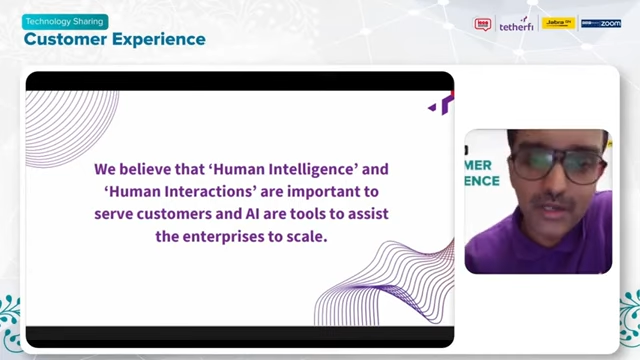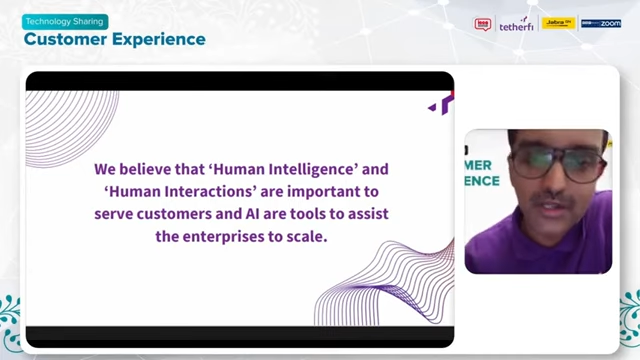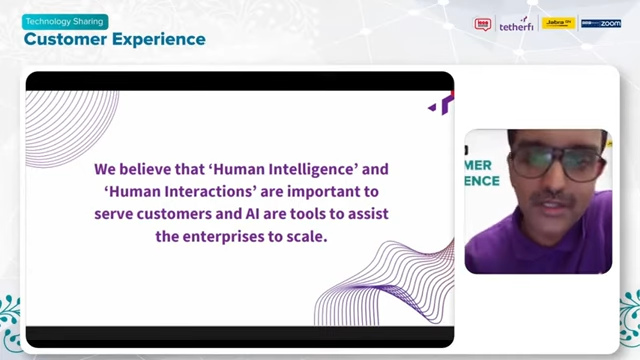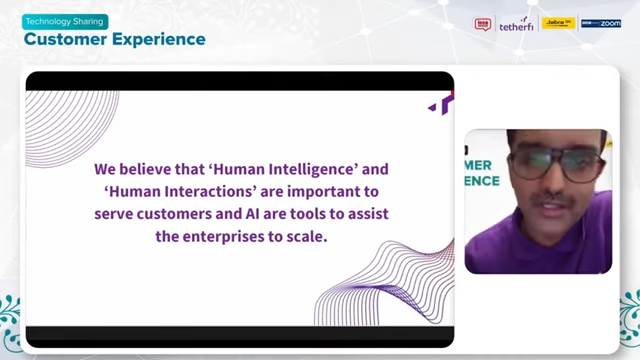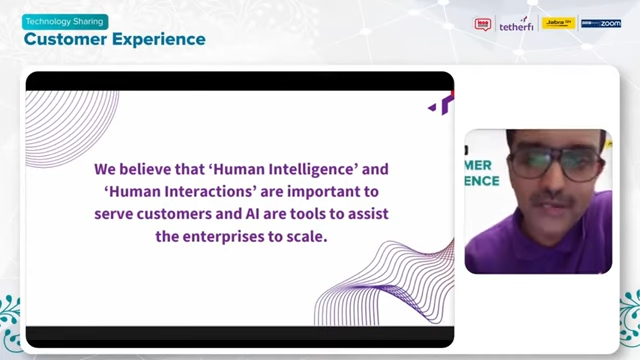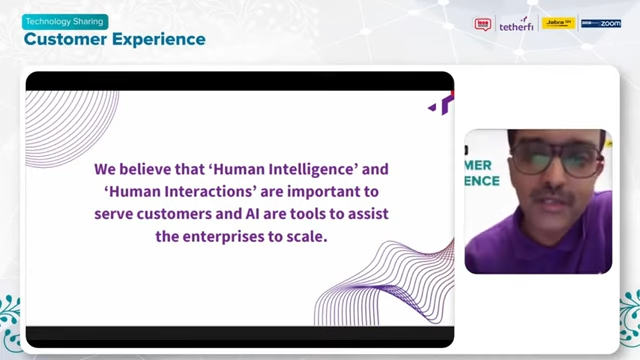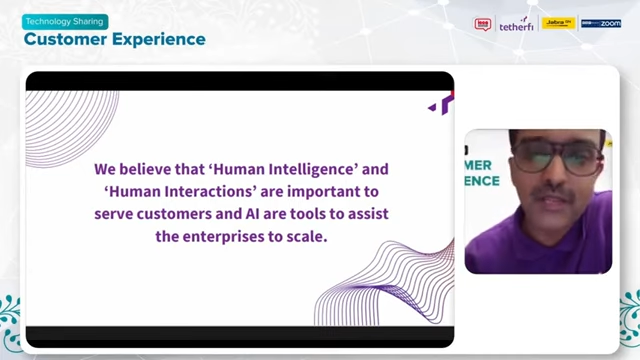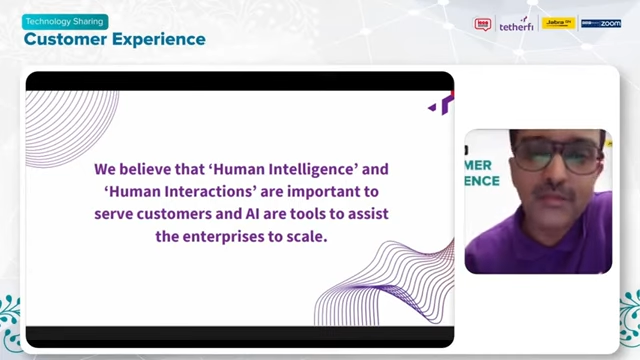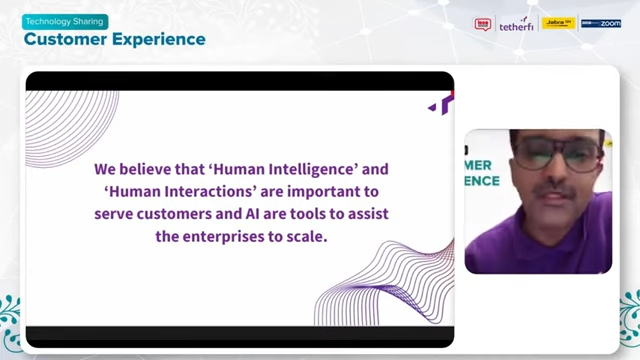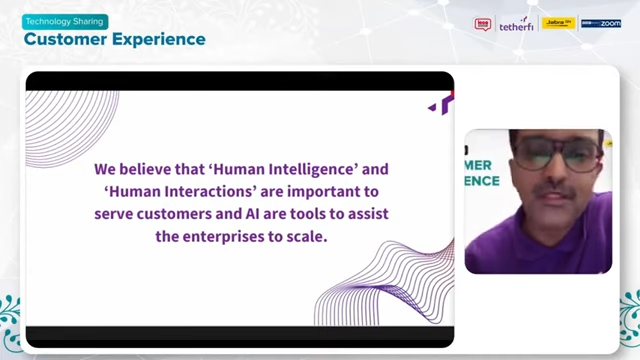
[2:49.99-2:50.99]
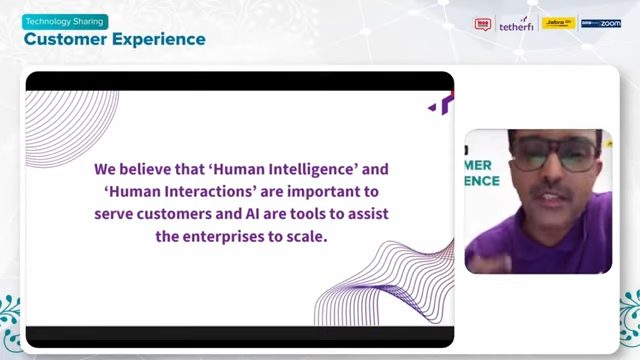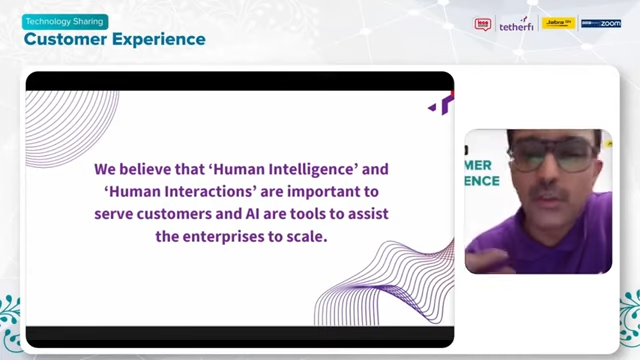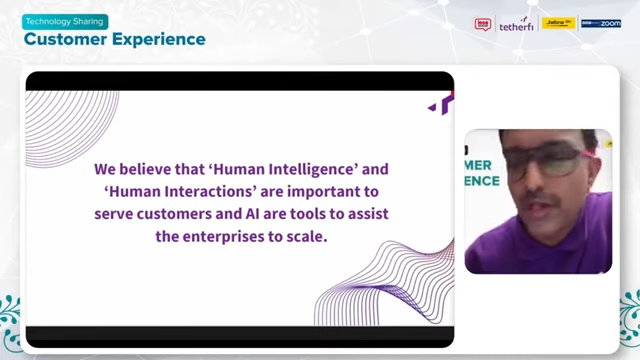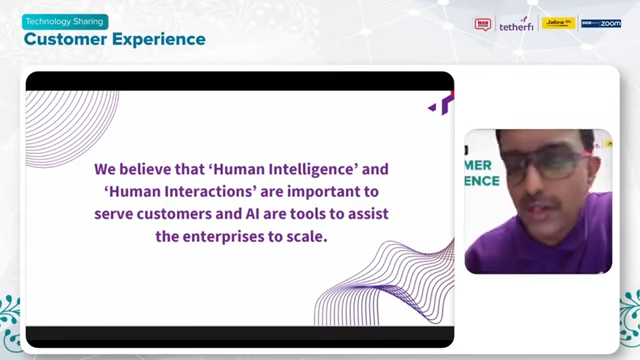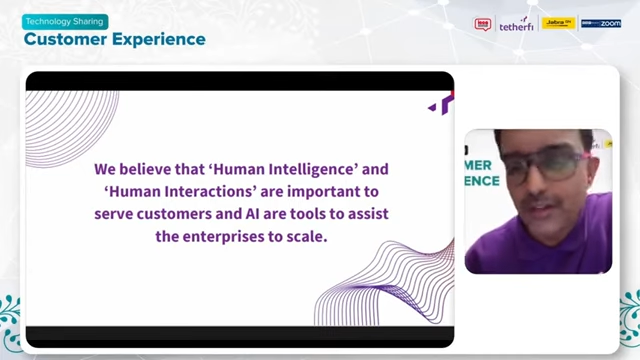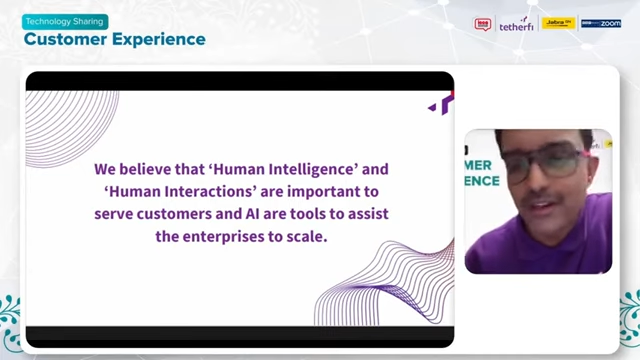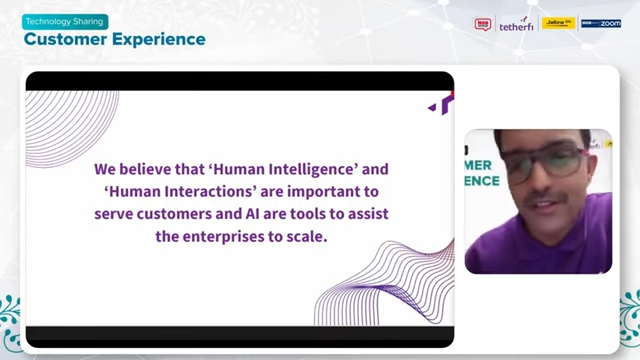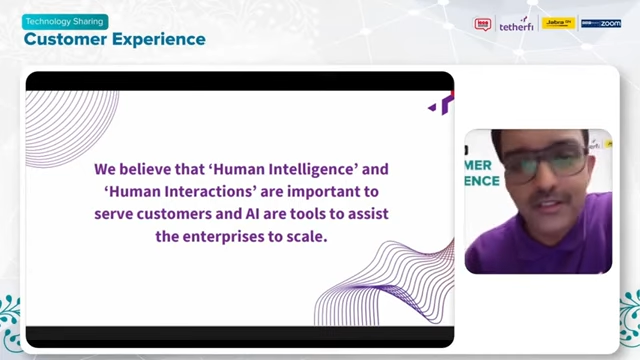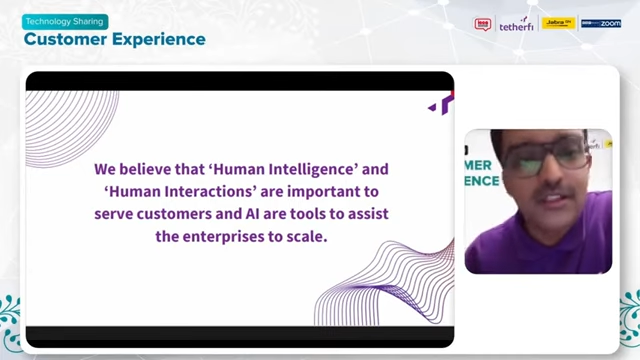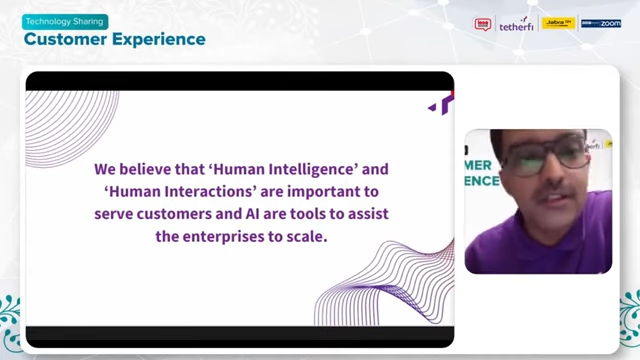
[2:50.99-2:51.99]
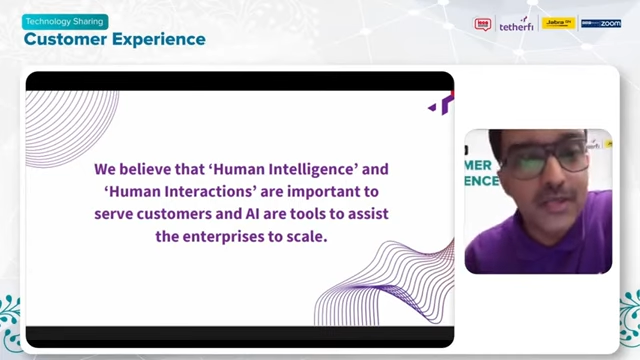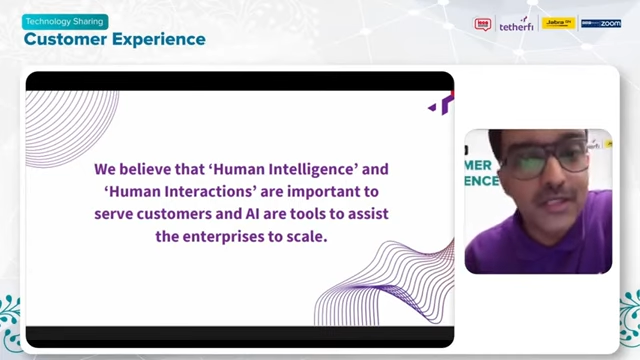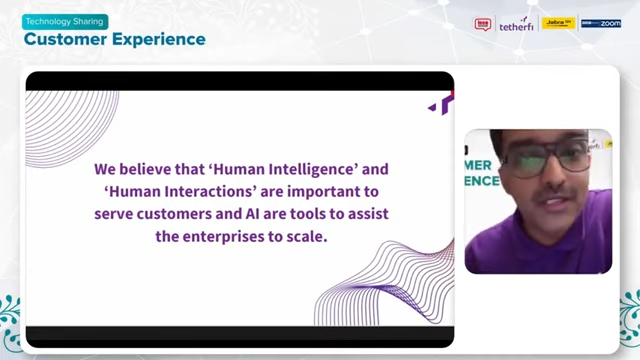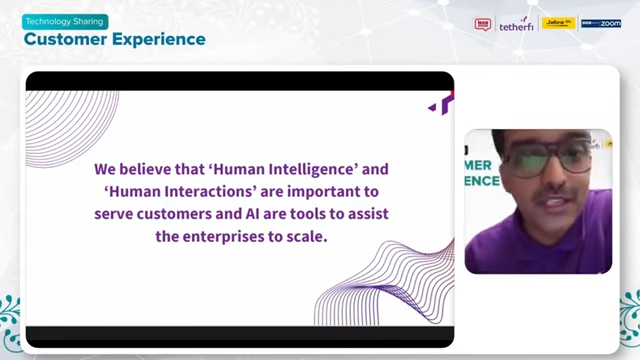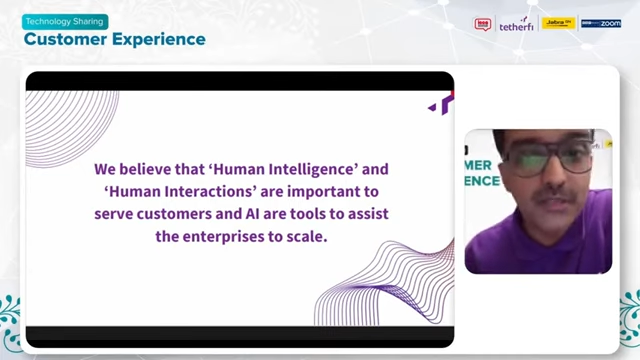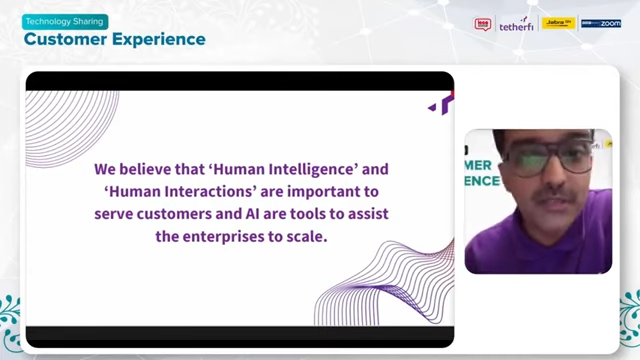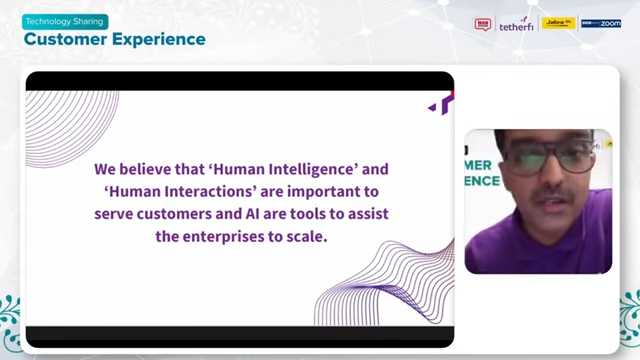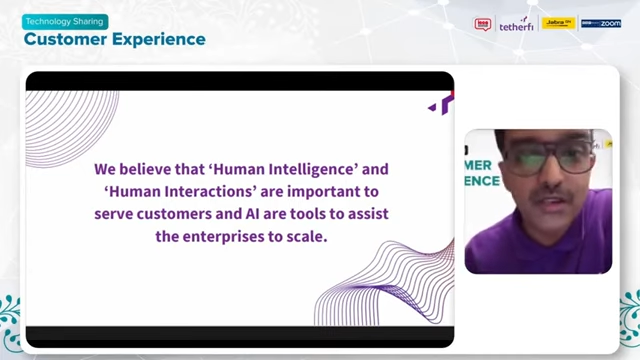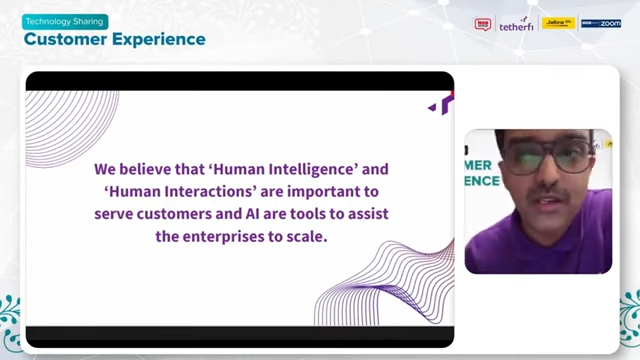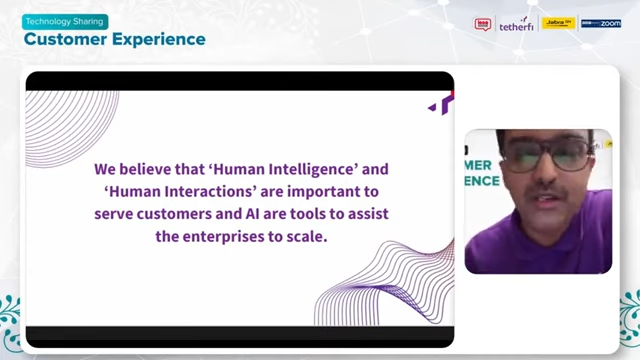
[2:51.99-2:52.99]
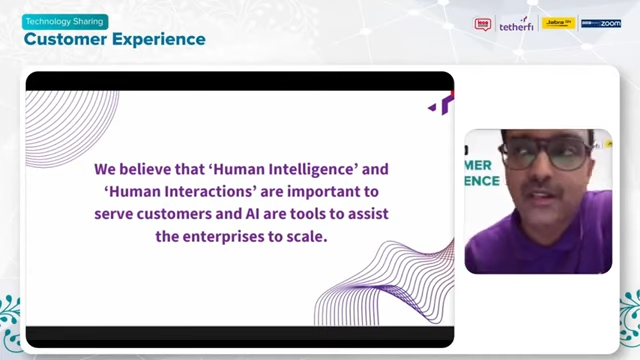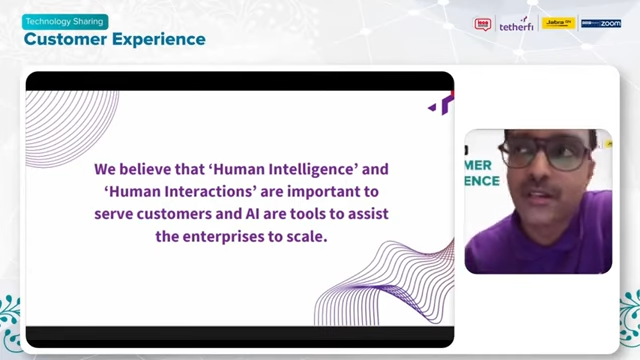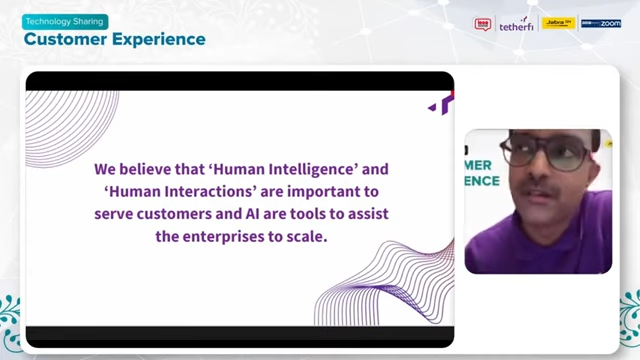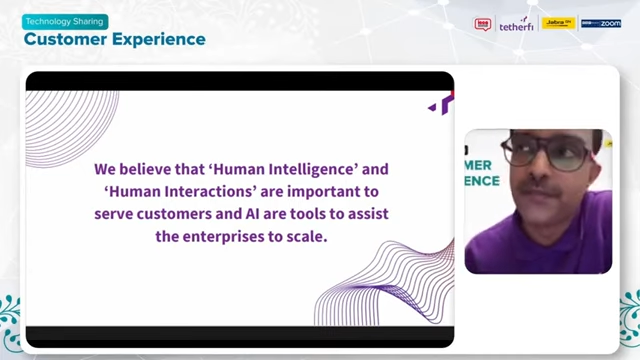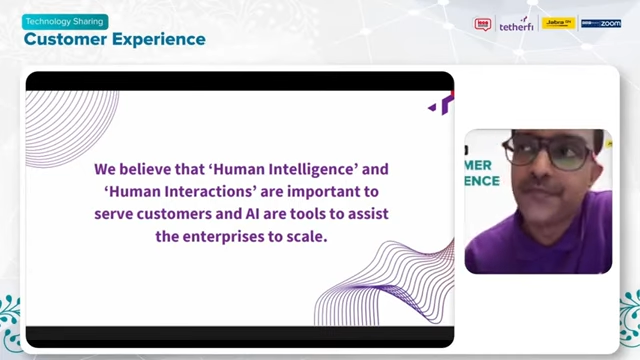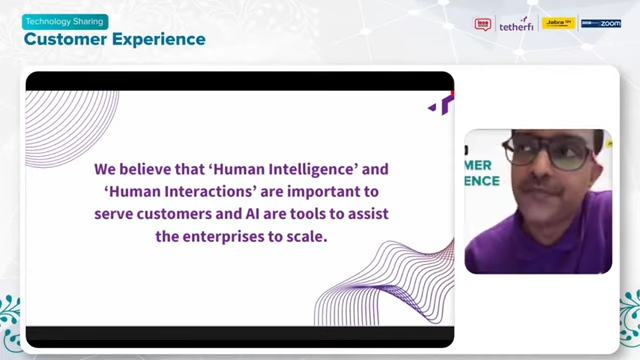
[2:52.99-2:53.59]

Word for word: But at the same time, it's the human interactions that plays a key part, and uh,